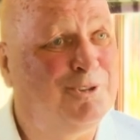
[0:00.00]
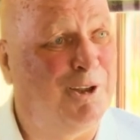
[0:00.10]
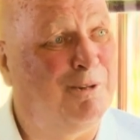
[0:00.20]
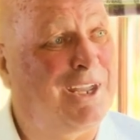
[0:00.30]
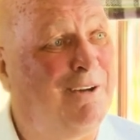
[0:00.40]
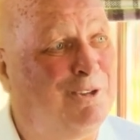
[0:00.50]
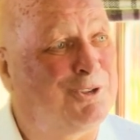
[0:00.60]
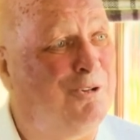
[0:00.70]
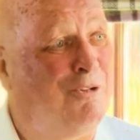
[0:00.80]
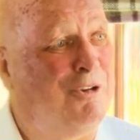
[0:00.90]
So anyway, Kevin's
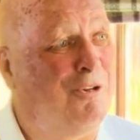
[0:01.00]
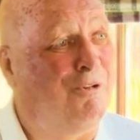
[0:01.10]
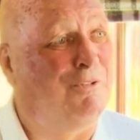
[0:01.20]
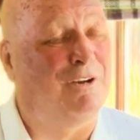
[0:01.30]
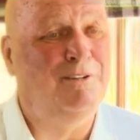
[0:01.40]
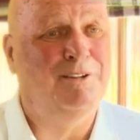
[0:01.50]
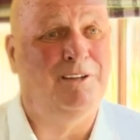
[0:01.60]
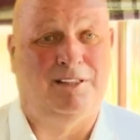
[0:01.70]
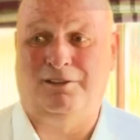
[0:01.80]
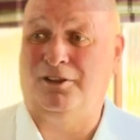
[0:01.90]
gone running over
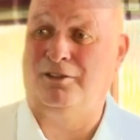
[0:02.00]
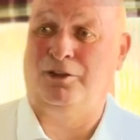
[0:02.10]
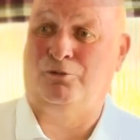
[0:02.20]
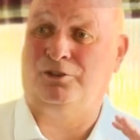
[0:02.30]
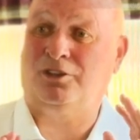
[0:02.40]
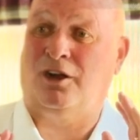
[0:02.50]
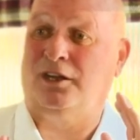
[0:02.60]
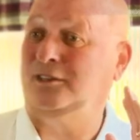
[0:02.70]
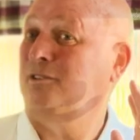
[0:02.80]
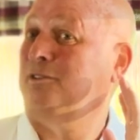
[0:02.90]
and they've done the old
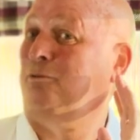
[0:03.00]
side